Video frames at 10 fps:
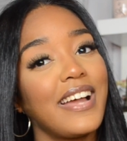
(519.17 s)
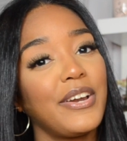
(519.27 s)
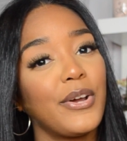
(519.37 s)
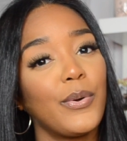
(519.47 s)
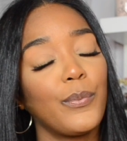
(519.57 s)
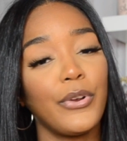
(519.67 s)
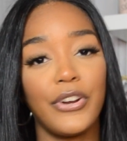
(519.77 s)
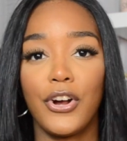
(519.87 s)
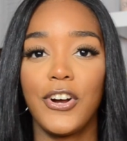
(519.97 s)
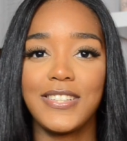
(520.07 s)
I know we're
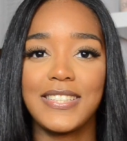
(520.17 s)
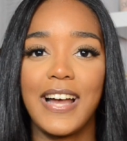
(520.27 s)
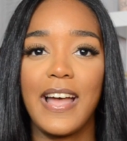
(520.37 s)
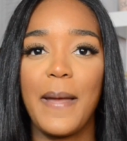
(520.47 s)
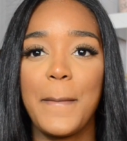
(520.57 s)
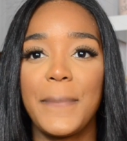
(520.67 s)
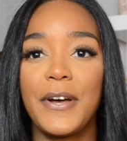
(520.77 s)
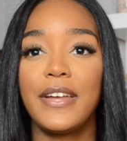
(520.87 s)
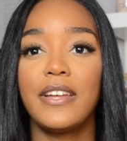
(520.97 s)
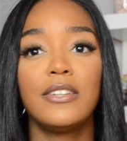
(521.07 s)
in a hard time,
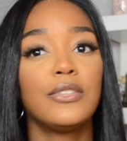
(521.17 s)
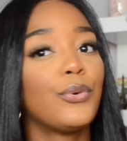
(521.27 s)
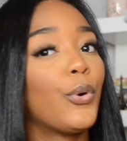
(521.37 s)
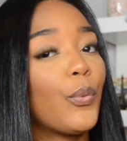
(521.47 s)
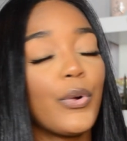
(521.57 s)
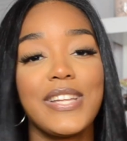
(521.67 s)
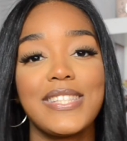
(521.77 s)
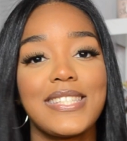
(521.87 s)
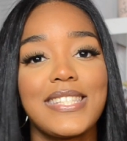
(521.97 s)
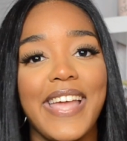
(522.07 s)
but we're in
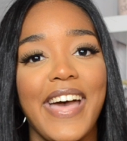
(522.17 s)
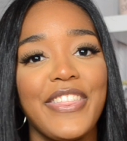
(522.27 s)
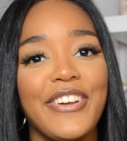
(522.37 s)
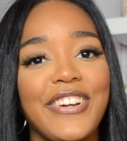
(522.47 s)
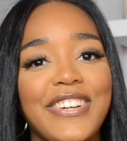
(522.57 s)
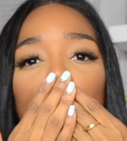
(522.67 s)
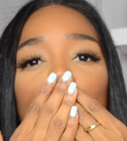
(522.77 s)
this together.